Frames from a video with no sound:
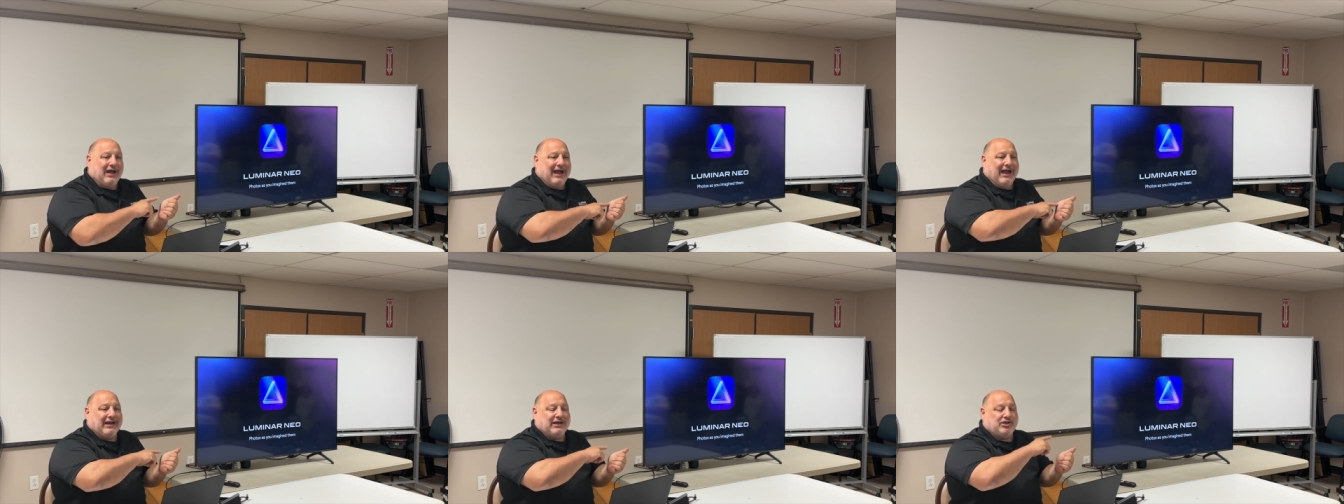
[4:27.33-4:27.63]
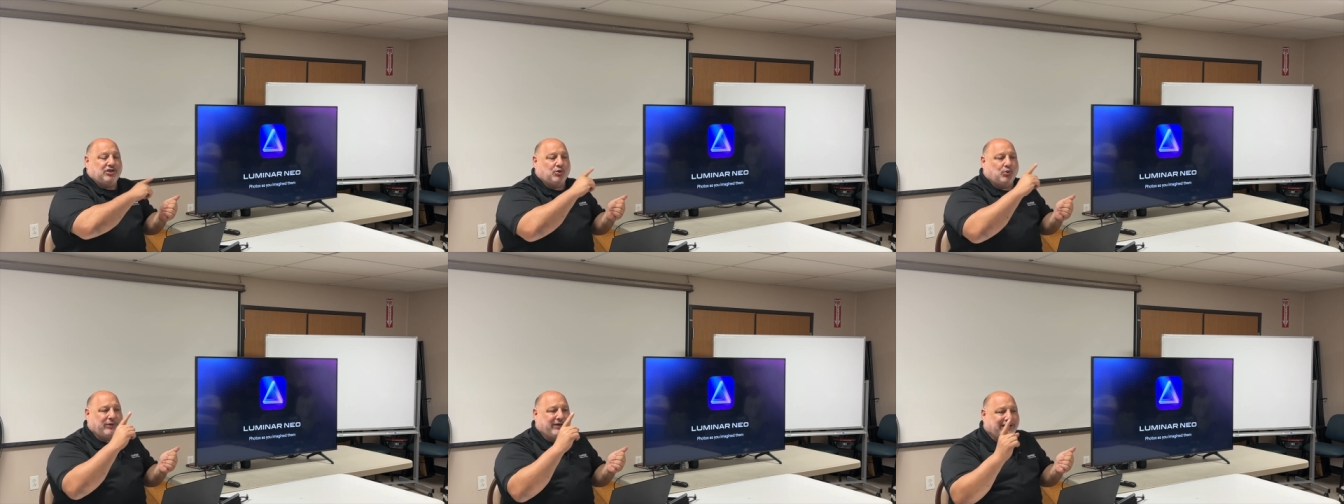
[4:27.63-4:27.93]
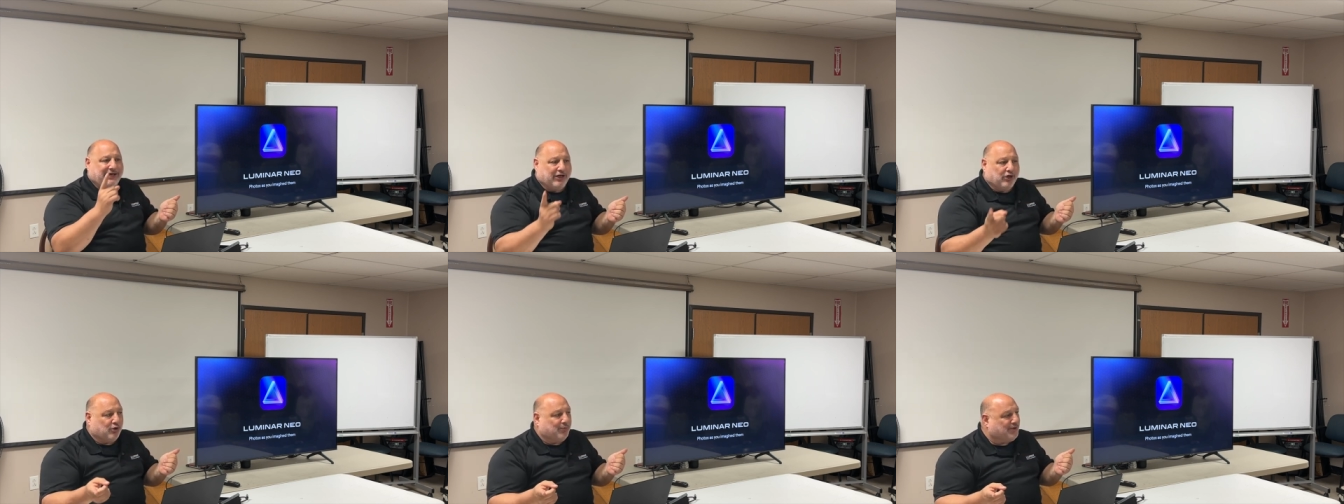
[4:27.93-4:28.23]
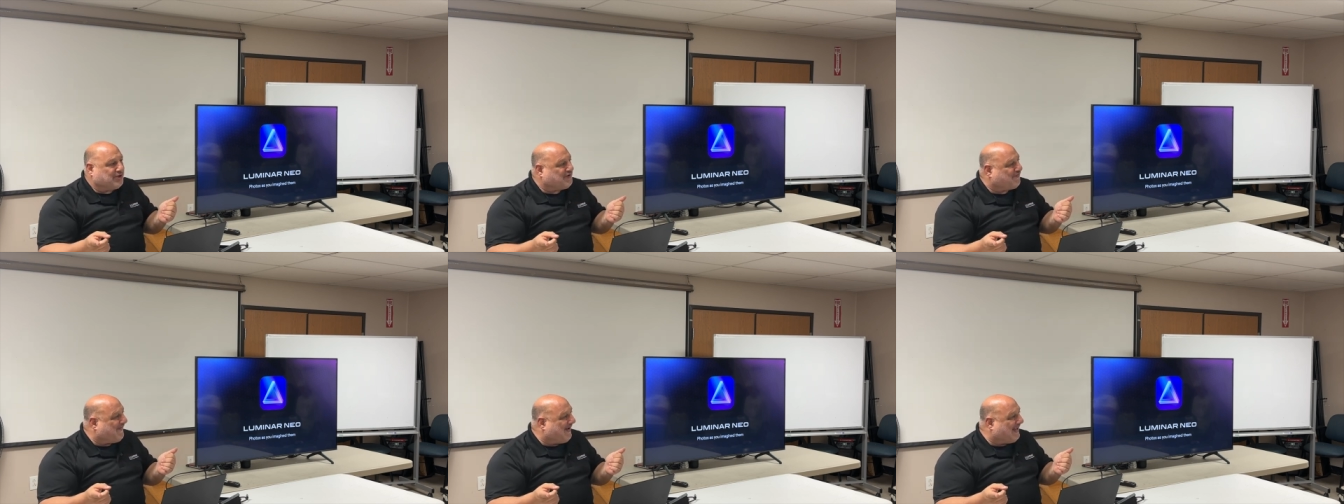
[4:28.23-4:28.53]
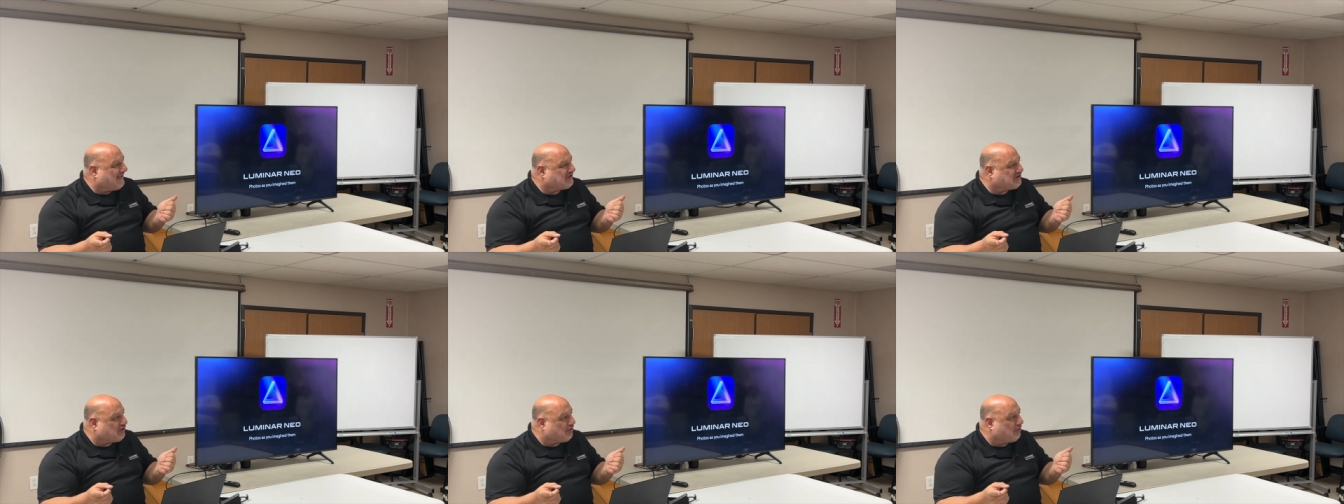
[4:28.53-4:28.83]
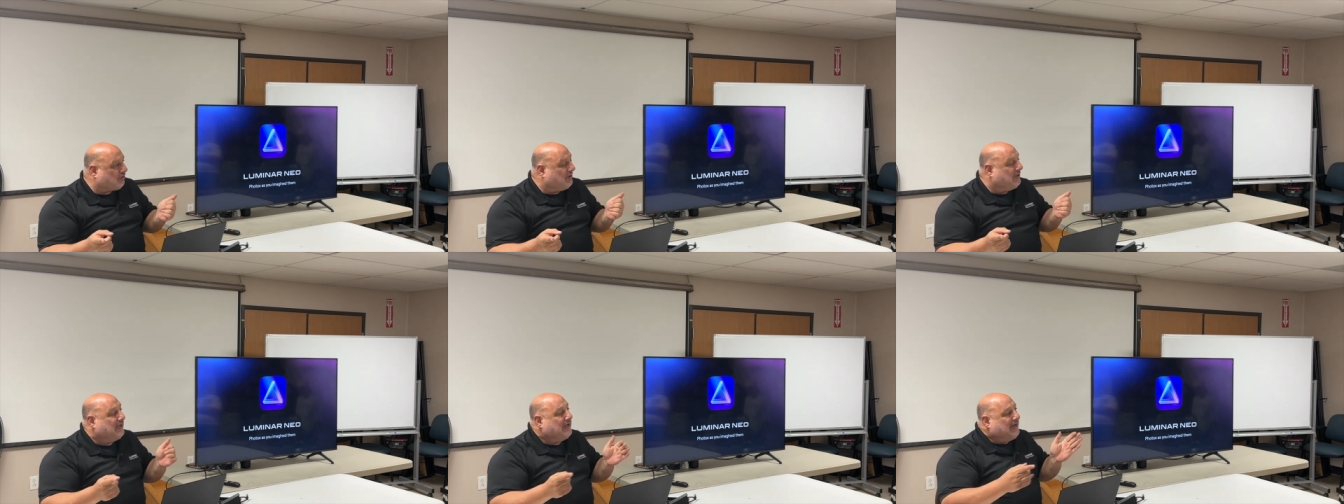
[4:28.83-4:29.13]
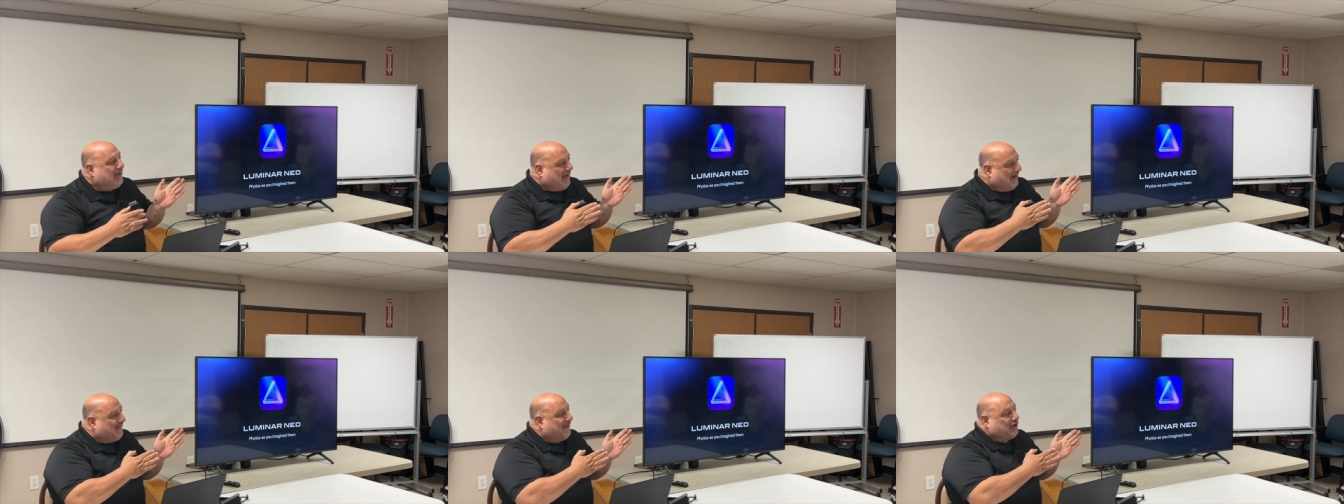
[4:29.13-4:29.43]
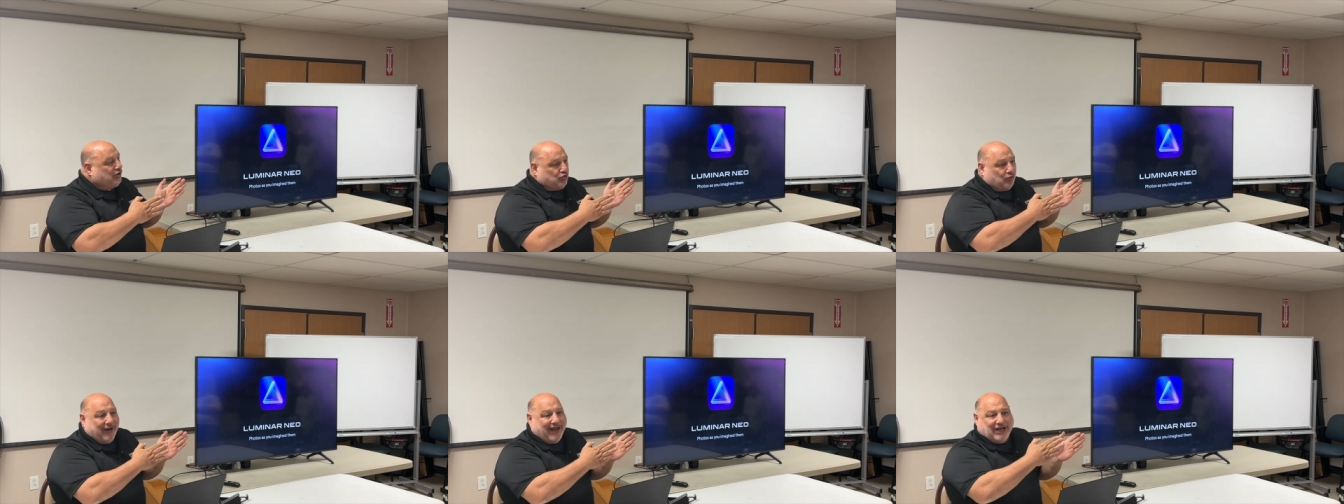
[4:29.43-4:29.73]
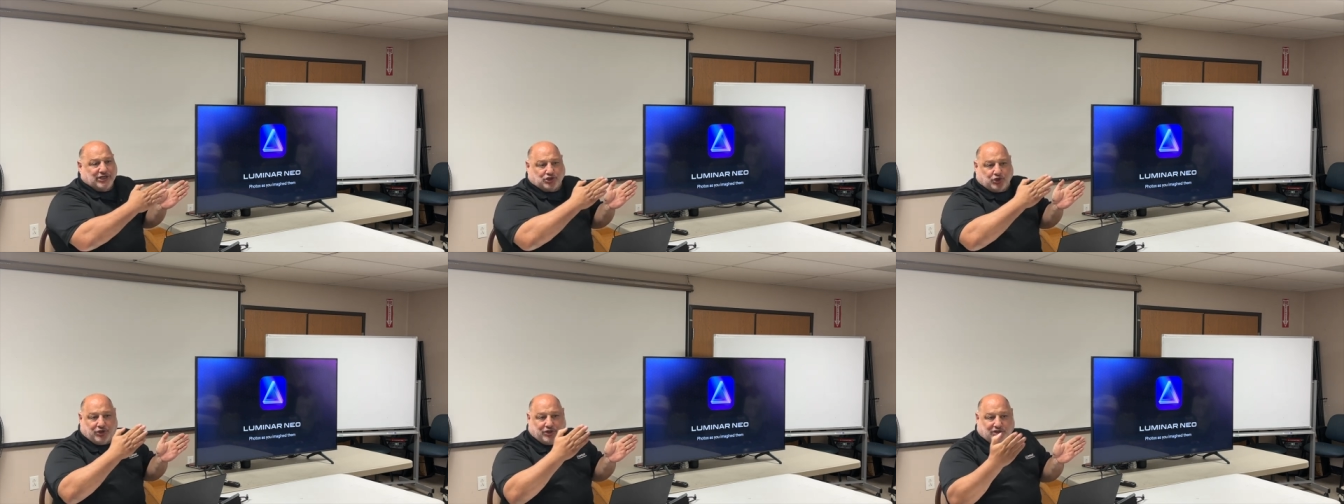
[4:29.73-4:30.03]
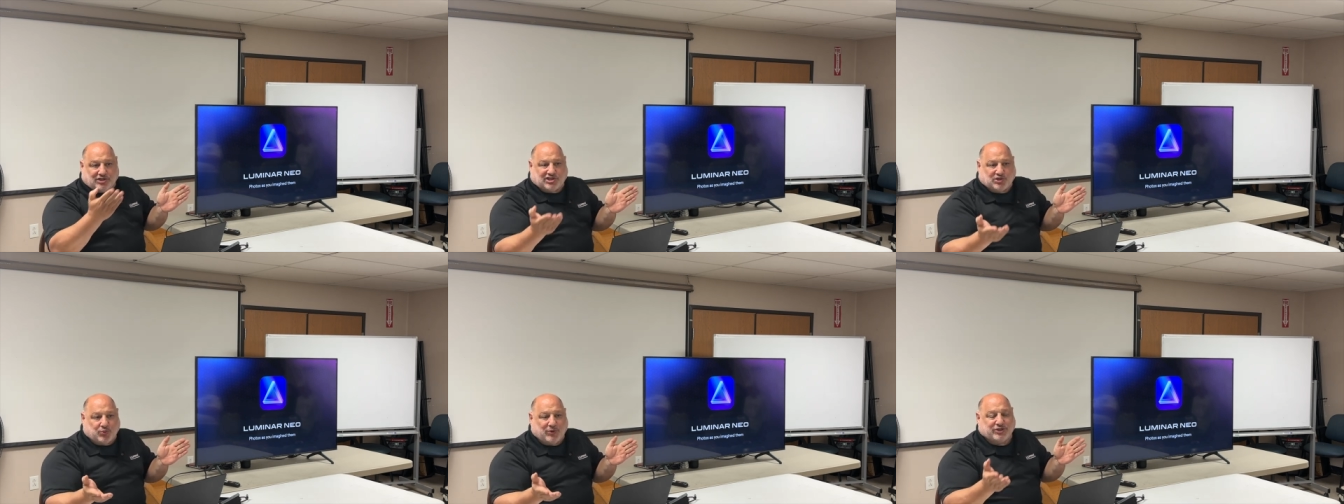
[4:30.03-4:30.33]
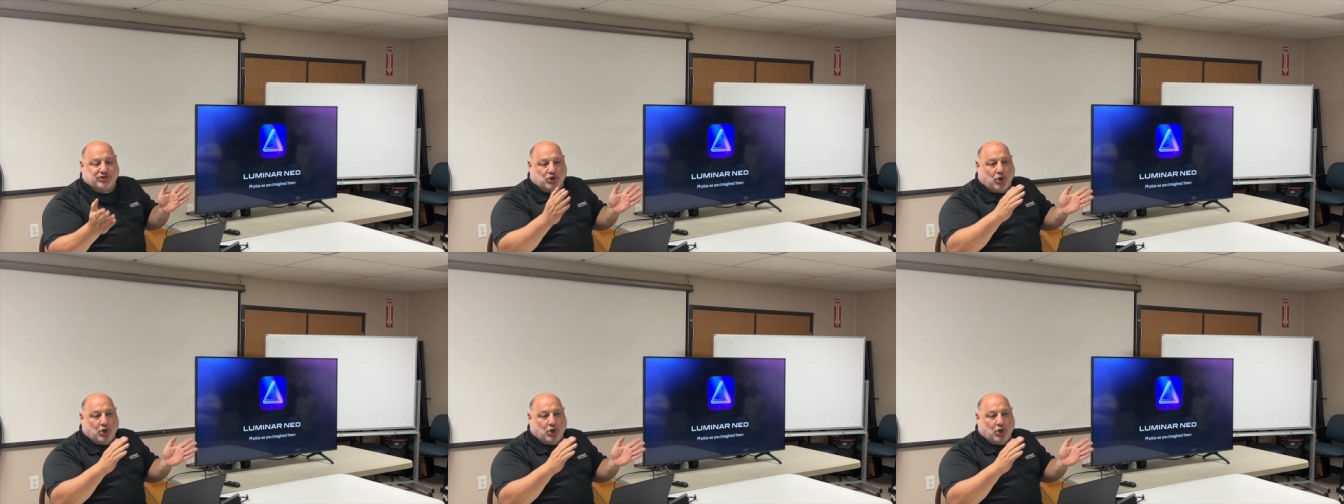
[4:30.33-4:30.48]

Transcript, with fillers: I can do here much faster, and then gradually you can switch